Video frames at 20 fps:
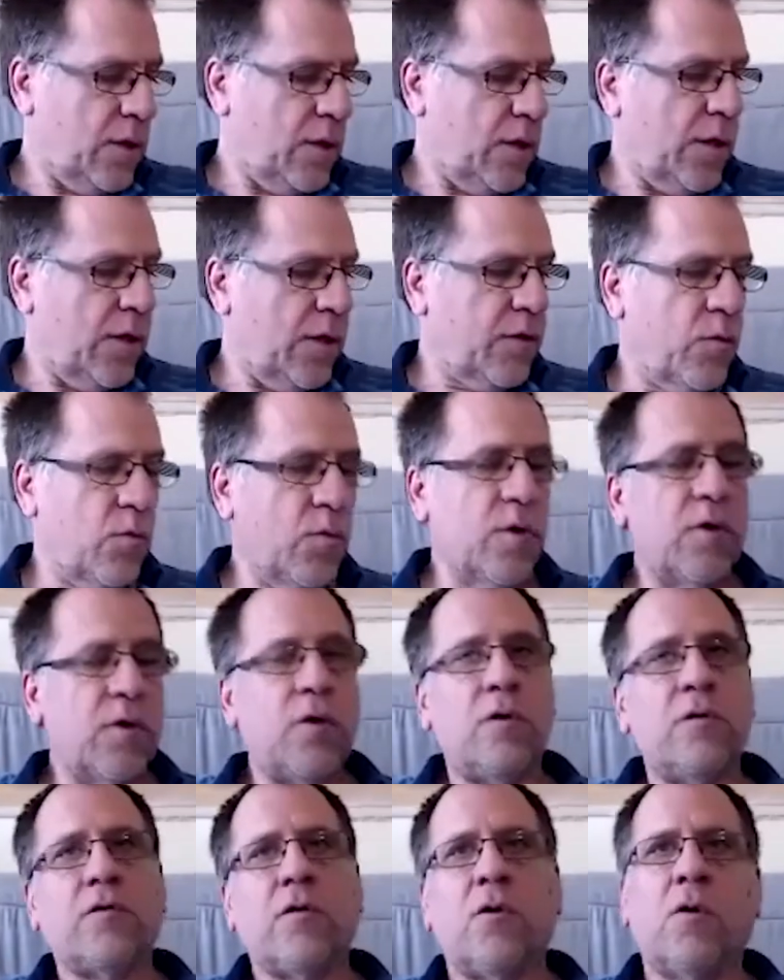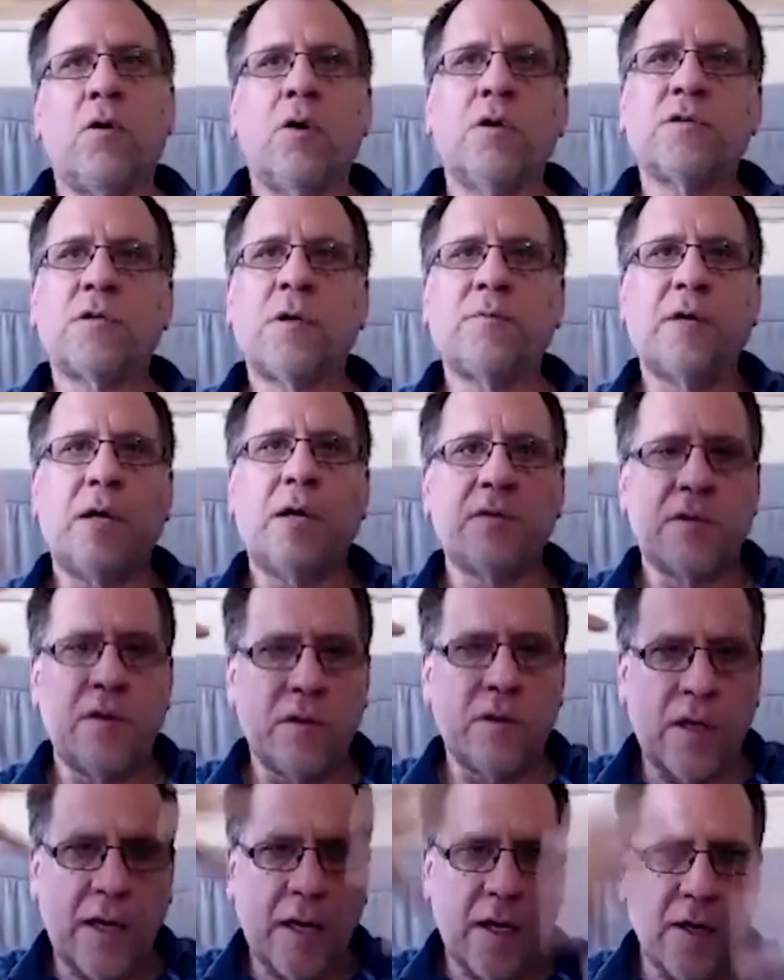uh, the world, or sometimes in
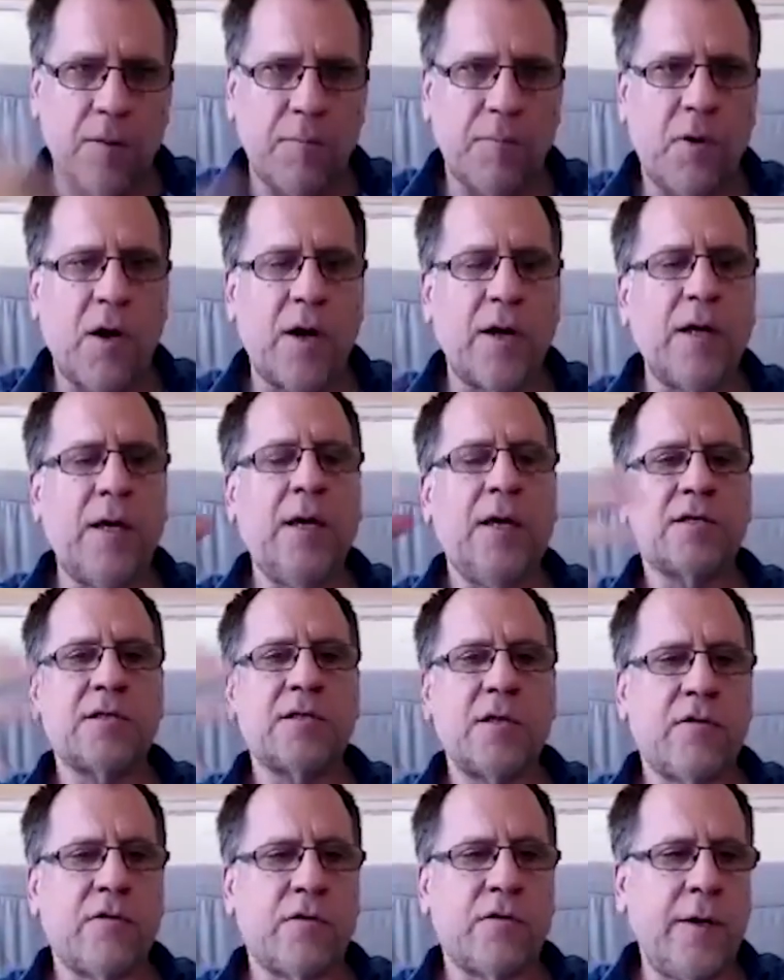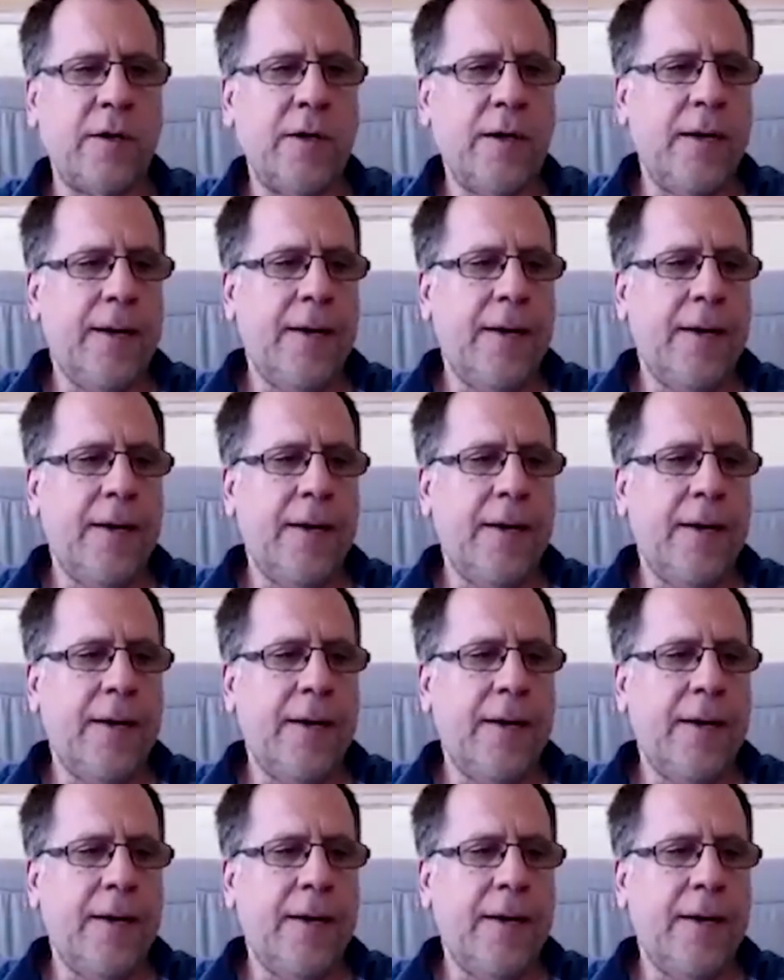the head and body, etc.